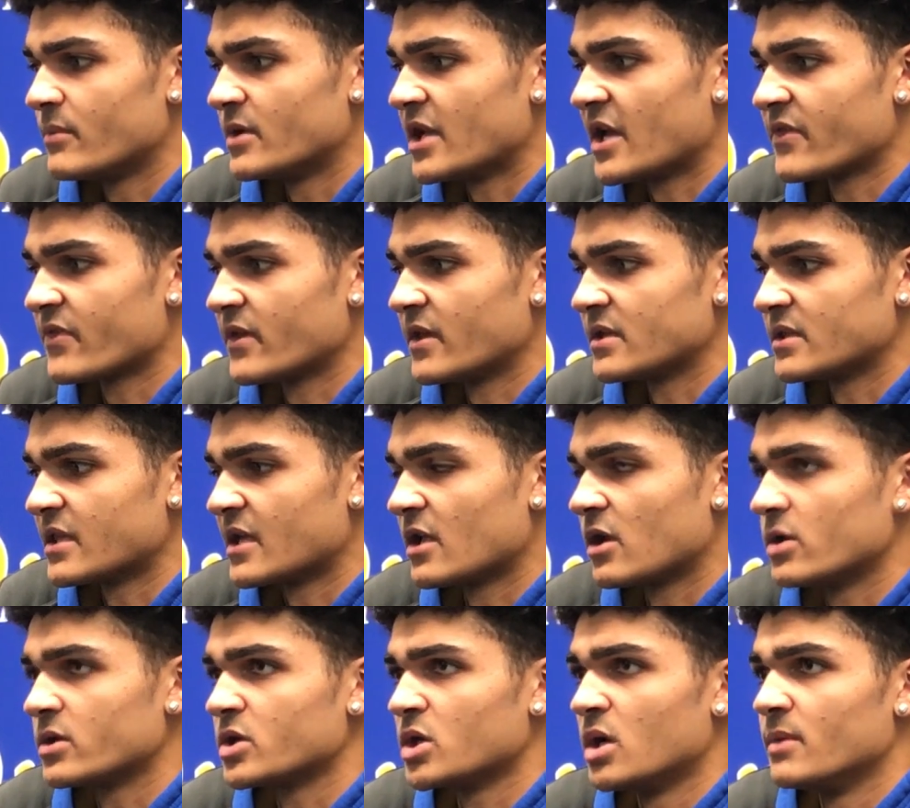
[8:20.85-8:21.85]
But I think that
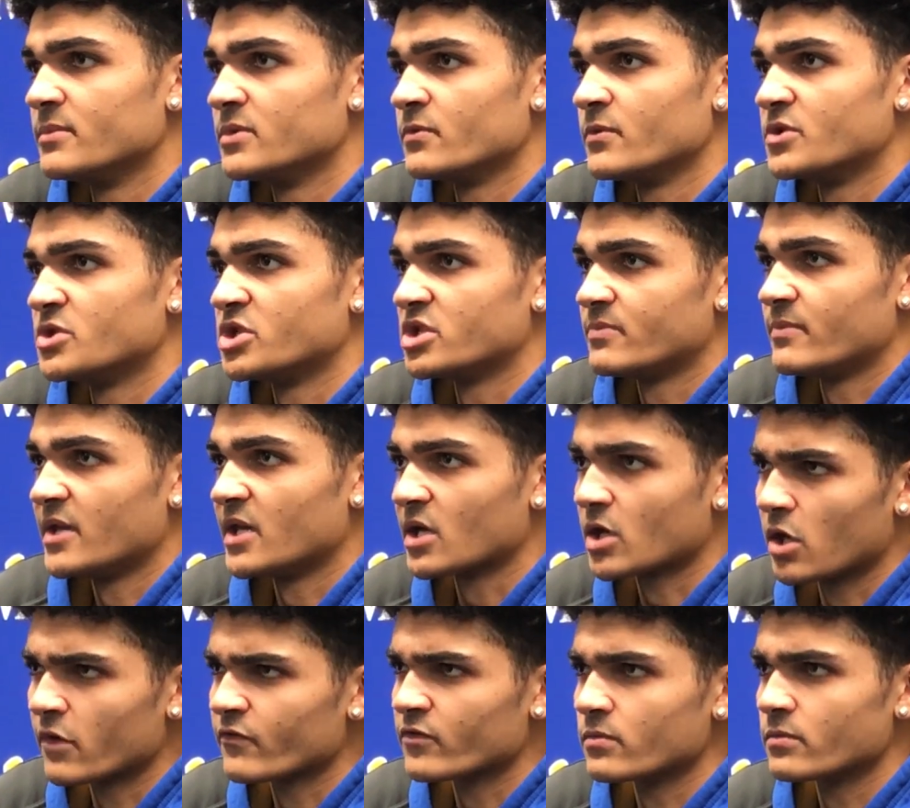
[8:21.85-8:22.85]
all comes with just being
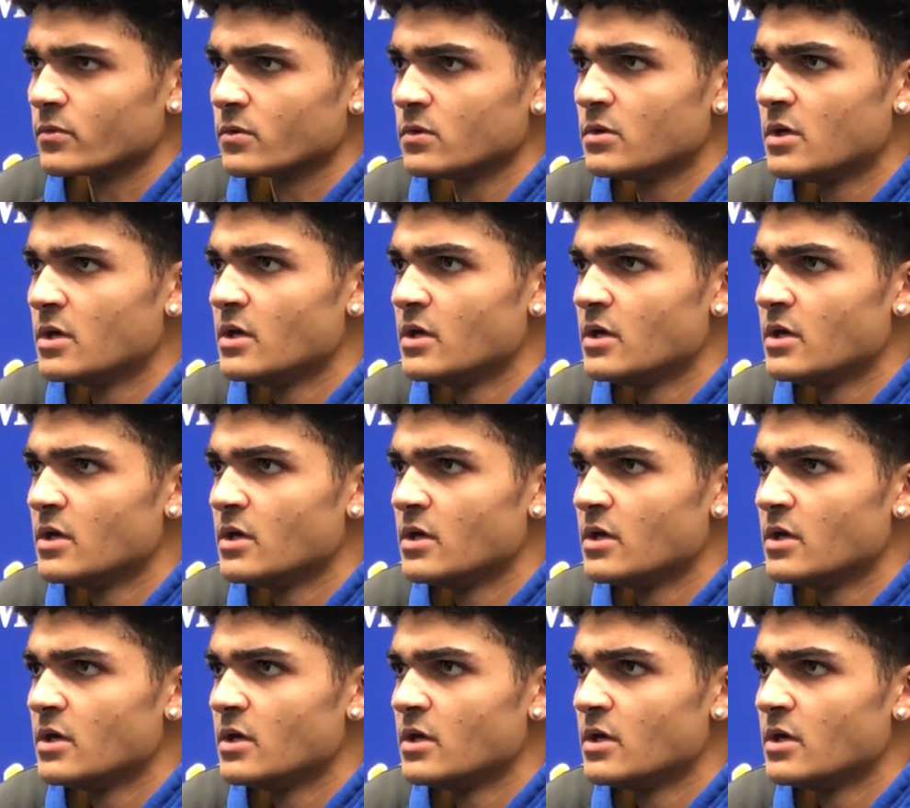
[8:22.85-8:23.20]
comfortable.